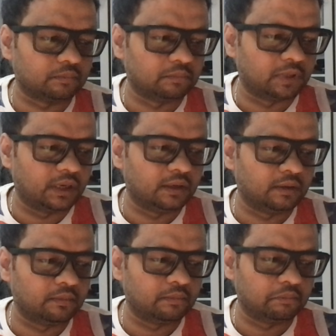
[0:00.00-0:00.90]

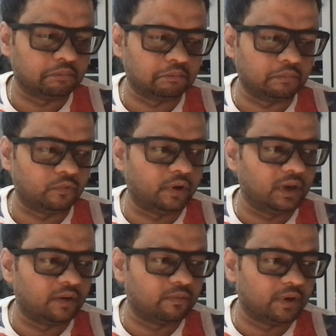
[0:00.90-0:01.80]
then
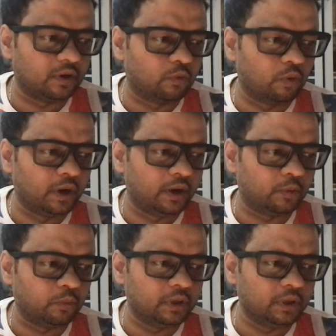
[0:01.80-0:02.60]
we'll go into